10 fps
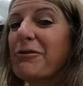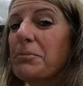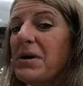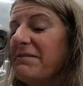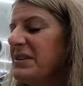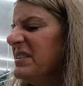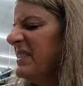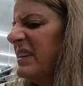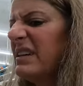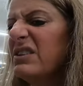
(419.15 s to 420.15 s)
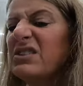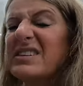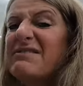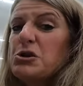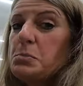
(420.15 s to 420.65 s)
for muffin
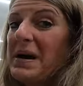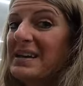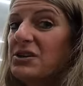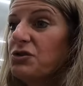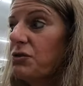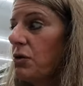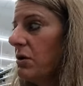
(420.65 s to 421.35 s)
tins, if you bake in your